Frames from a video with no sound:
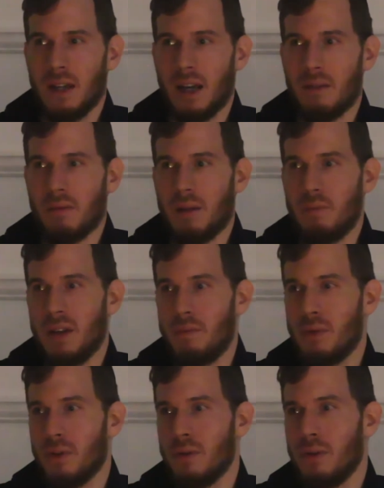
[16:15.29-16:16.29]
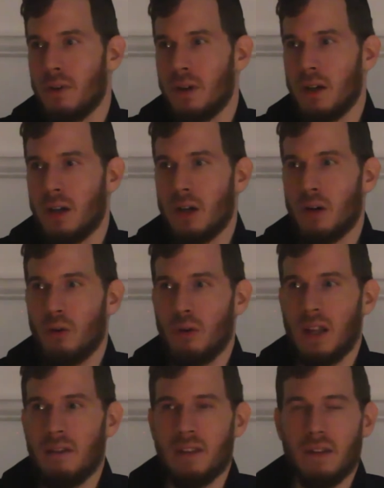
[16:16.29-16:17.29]
and by people who
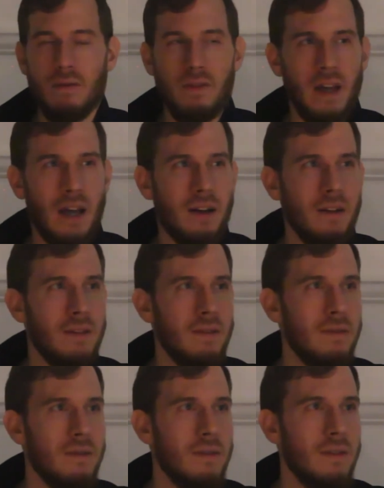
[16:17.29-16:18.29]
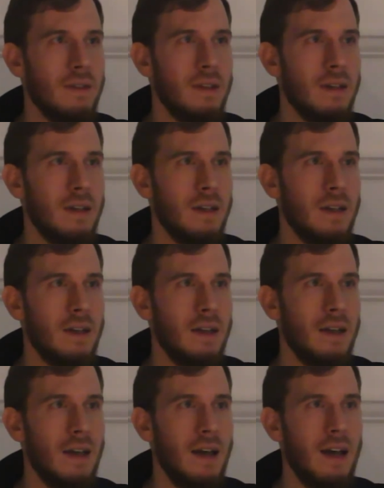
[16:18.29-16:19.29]
lived in fear,
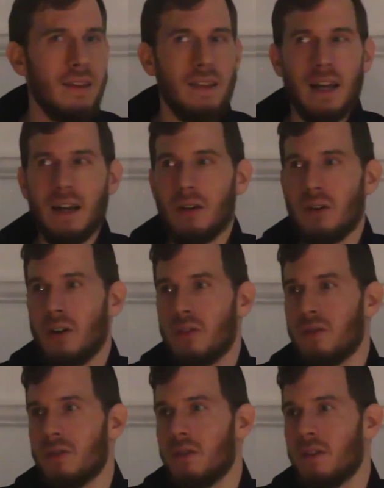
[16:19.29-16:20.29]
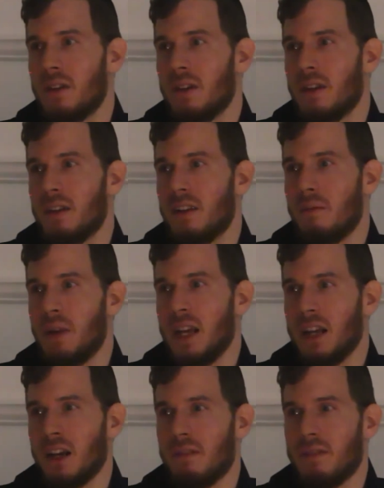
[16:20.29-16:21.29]
and they caused the
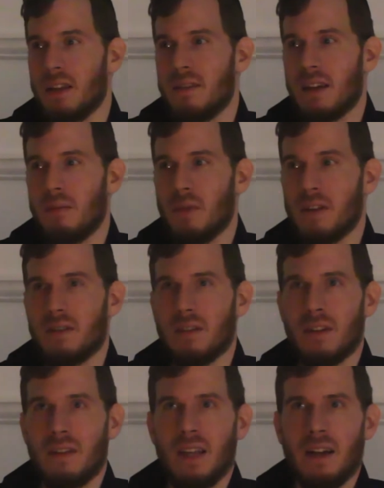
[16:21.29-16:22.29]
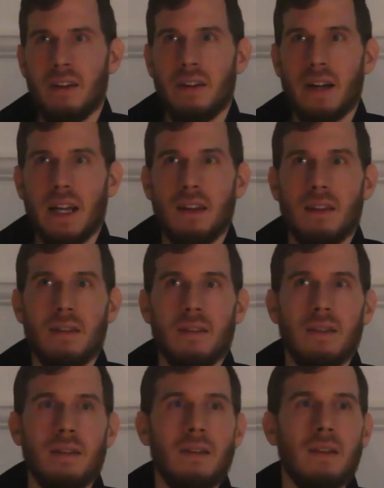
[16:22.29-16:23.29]
meaning of these symbols to deteriorate
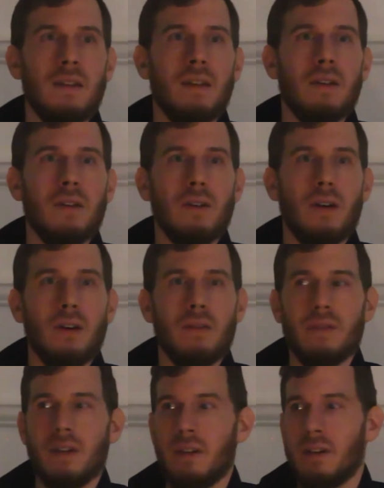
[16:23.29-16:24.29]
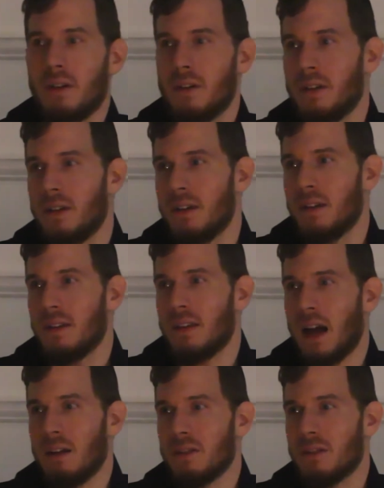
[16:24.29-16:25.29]
over
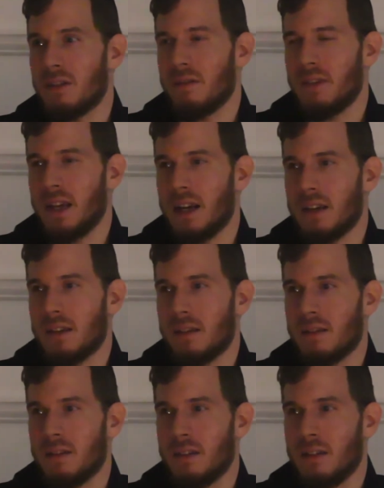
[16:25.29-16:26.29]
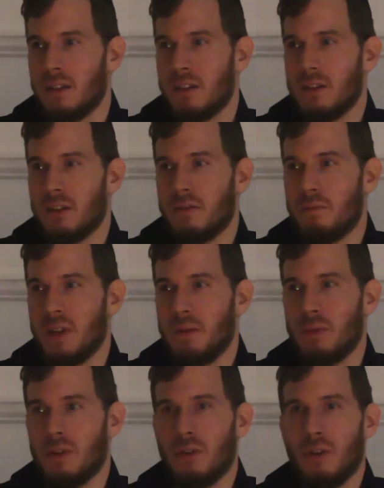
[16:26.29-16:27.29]
thousands of years of
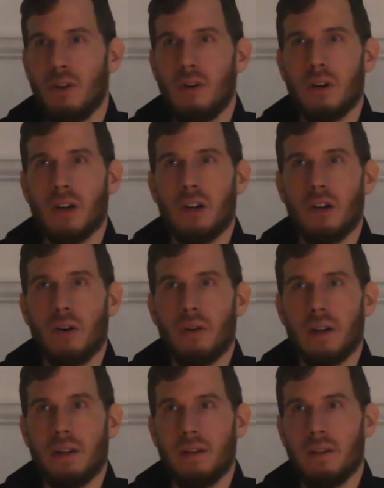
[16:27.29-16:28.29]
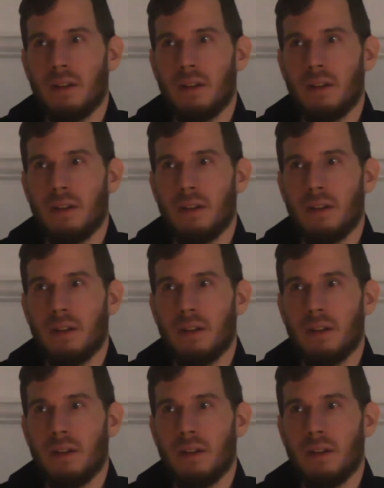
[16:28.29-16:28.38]
people no longer knowing